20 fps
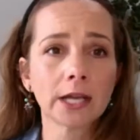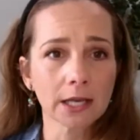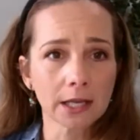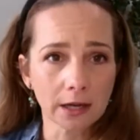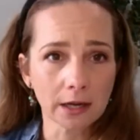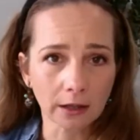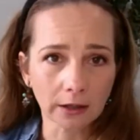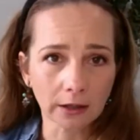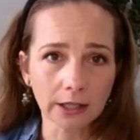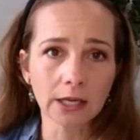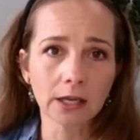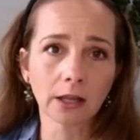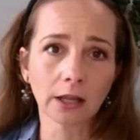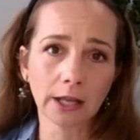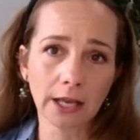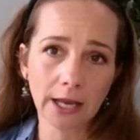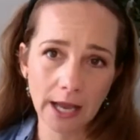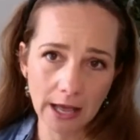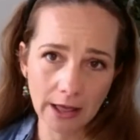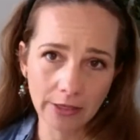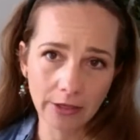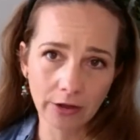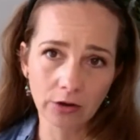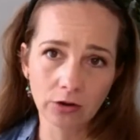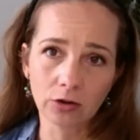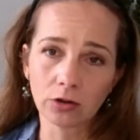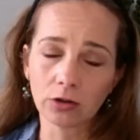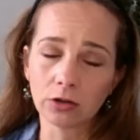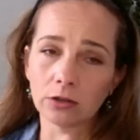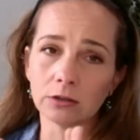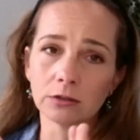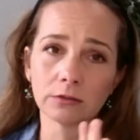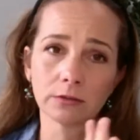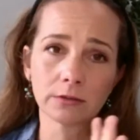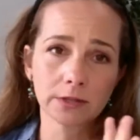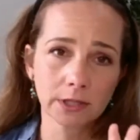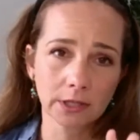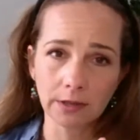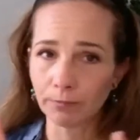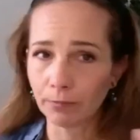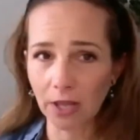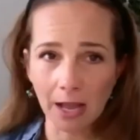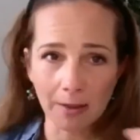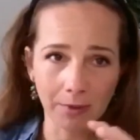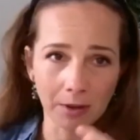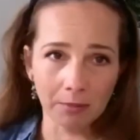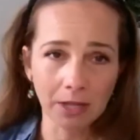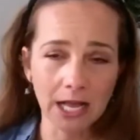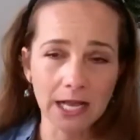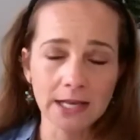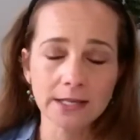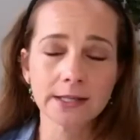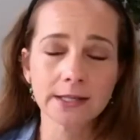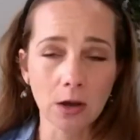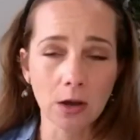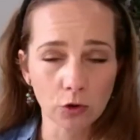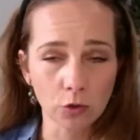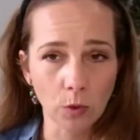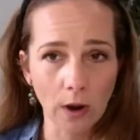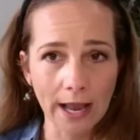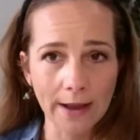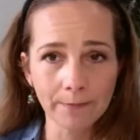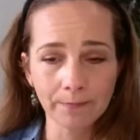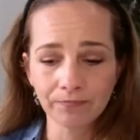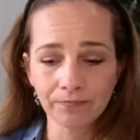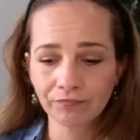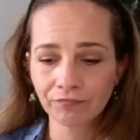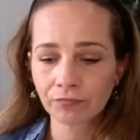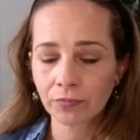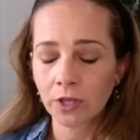in a legally ethical and blah, blah, blah sound way.